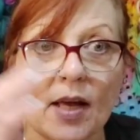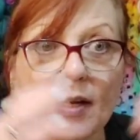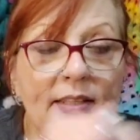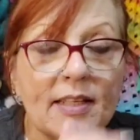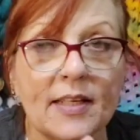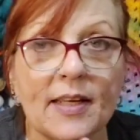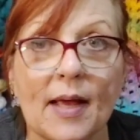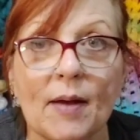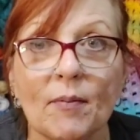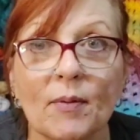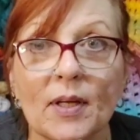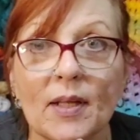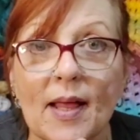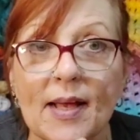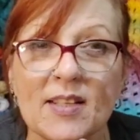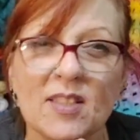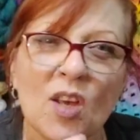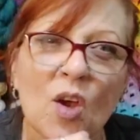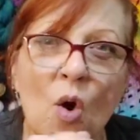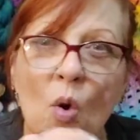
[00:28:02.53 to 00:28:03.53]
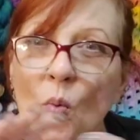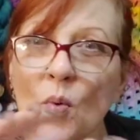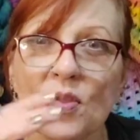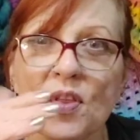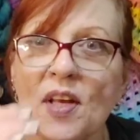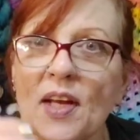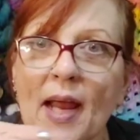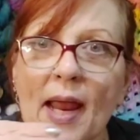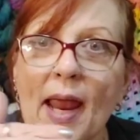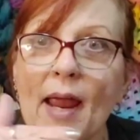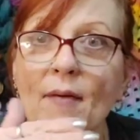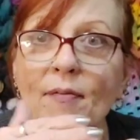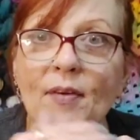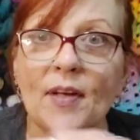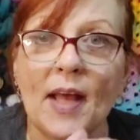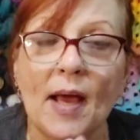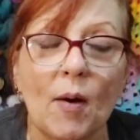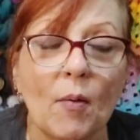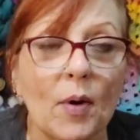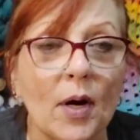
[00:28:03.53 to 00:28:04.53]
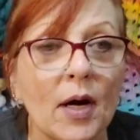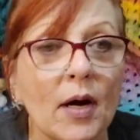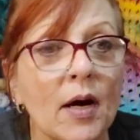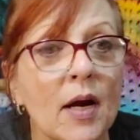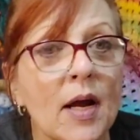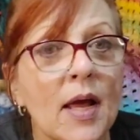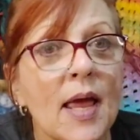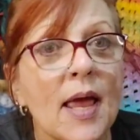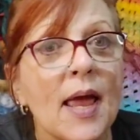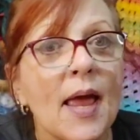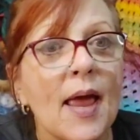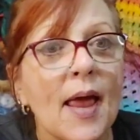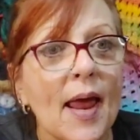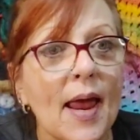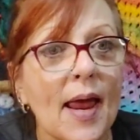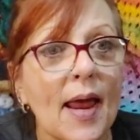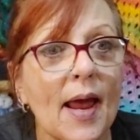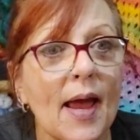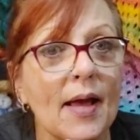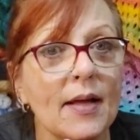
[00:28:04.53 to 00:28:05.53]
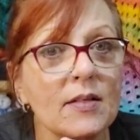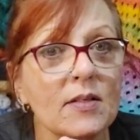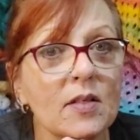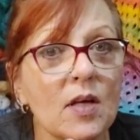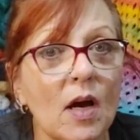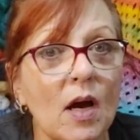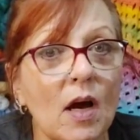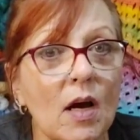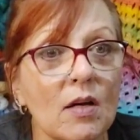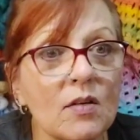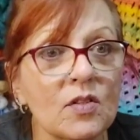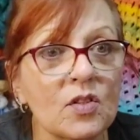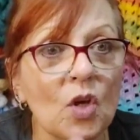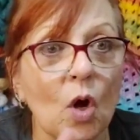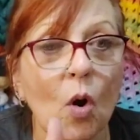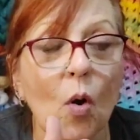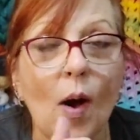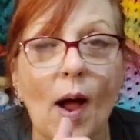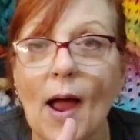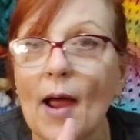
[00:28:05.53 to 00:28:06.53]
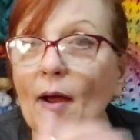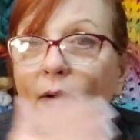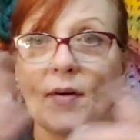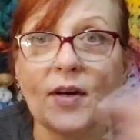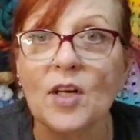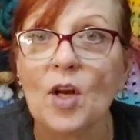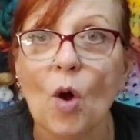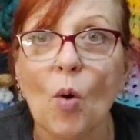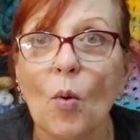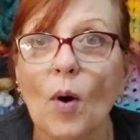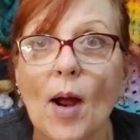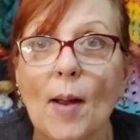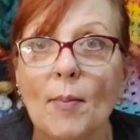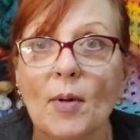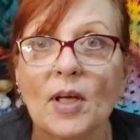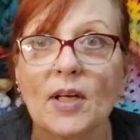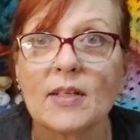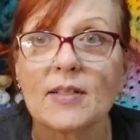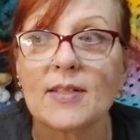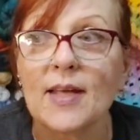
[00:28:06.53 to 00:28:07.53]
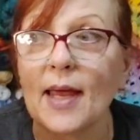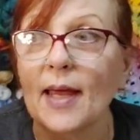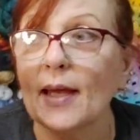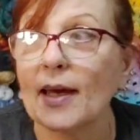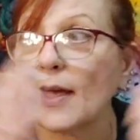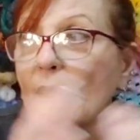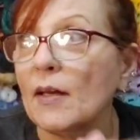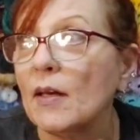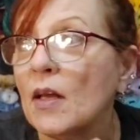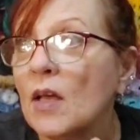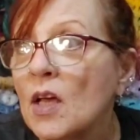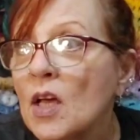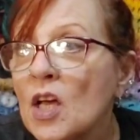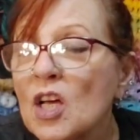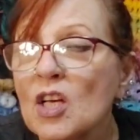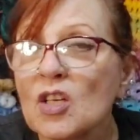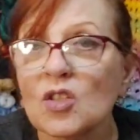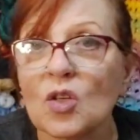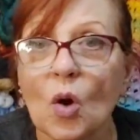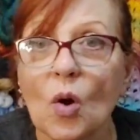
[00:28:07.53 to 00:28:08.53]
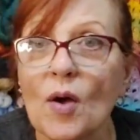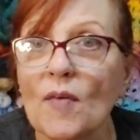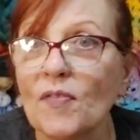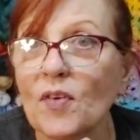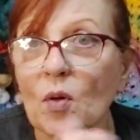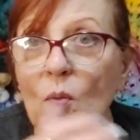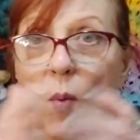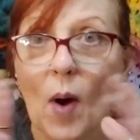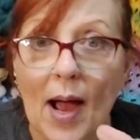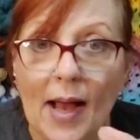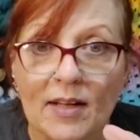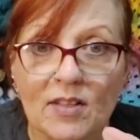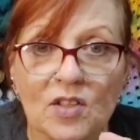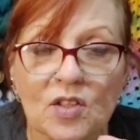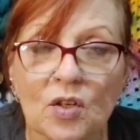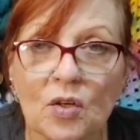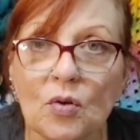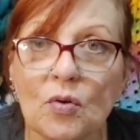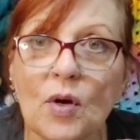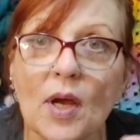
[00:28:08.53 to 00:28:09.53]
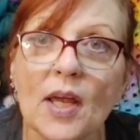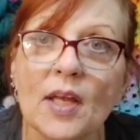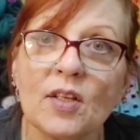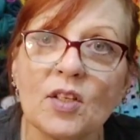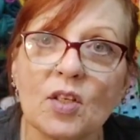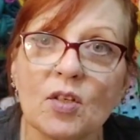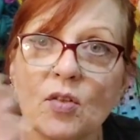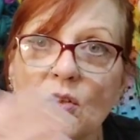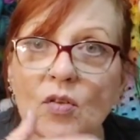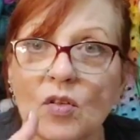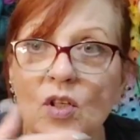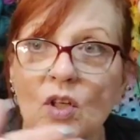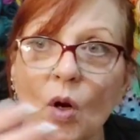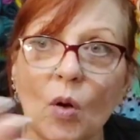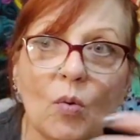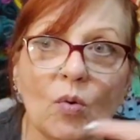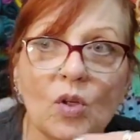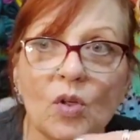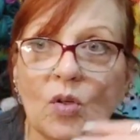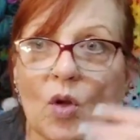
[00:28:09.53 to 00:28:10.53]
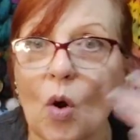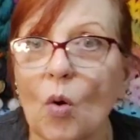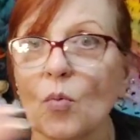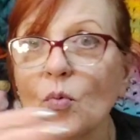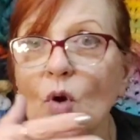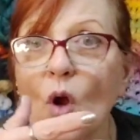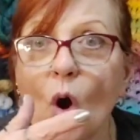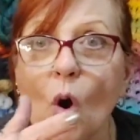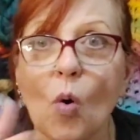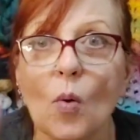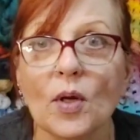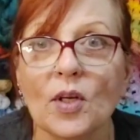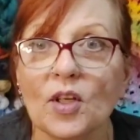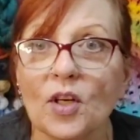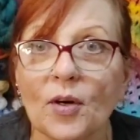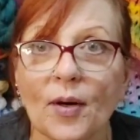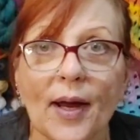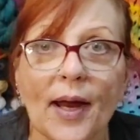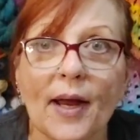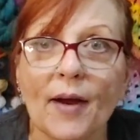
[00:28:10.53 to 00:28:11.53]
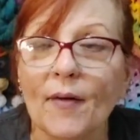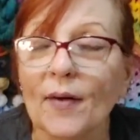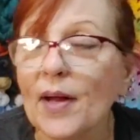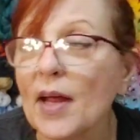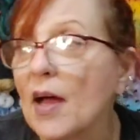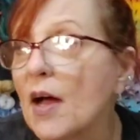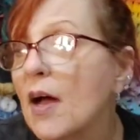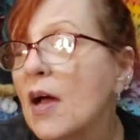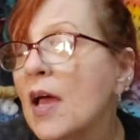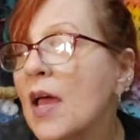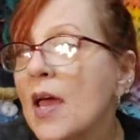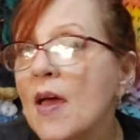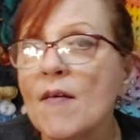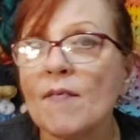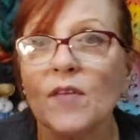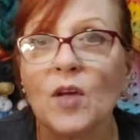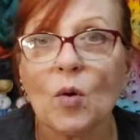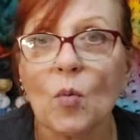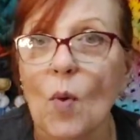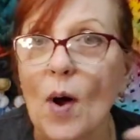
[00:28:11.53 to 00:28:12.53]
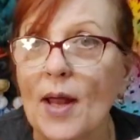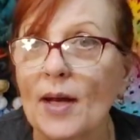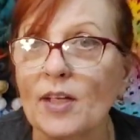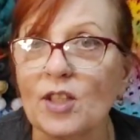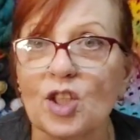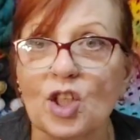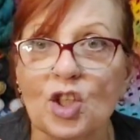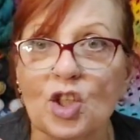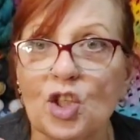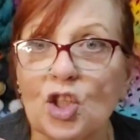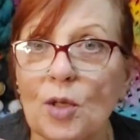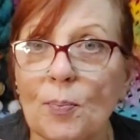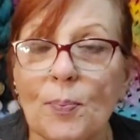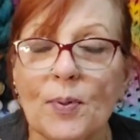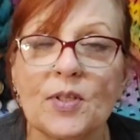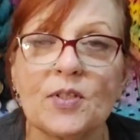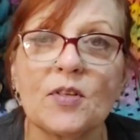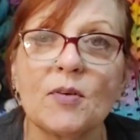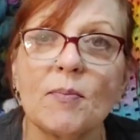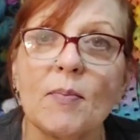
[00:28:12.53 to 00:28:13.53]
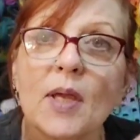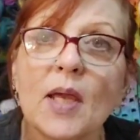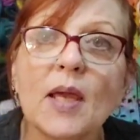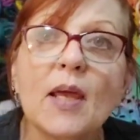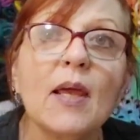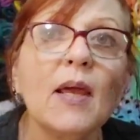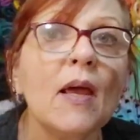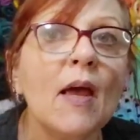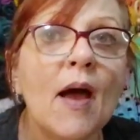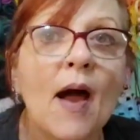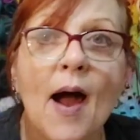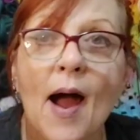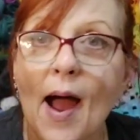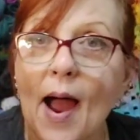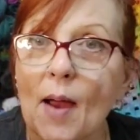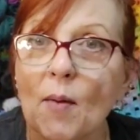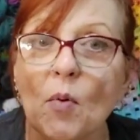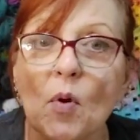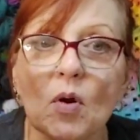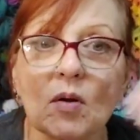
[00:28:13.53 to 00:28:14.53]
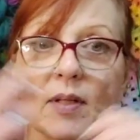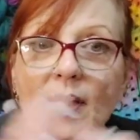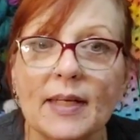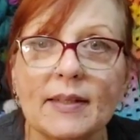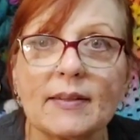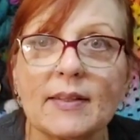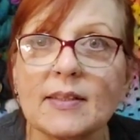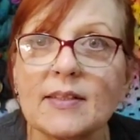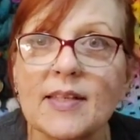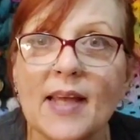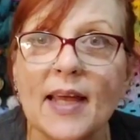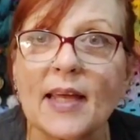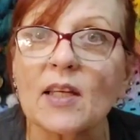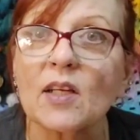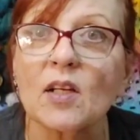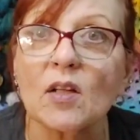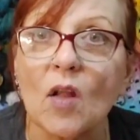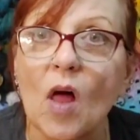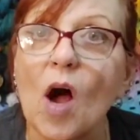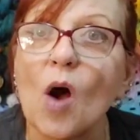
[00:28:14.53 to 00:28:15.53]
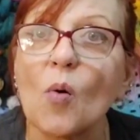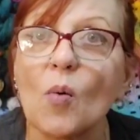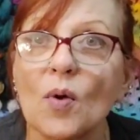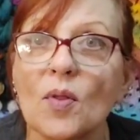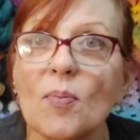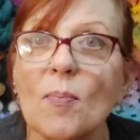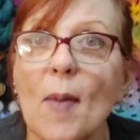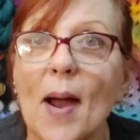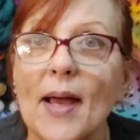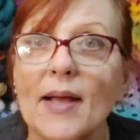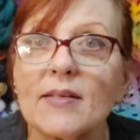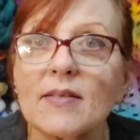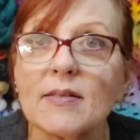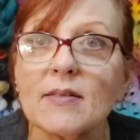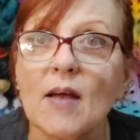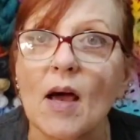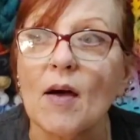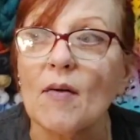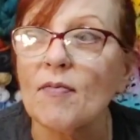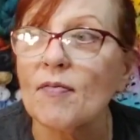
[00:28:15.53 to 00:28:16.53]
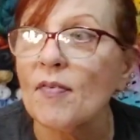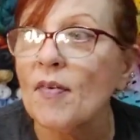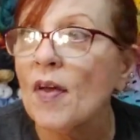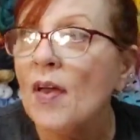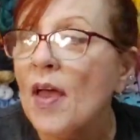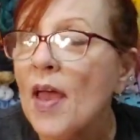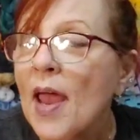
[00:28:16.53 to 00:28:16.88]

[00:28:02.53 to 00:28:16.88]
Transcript: I did not realize within a half an hour. And uh, so I already know where I'm going to take it. So if you want to and you you know you don't know in your area, if you want to just ship it to me, I will gladly take it along with my stuff.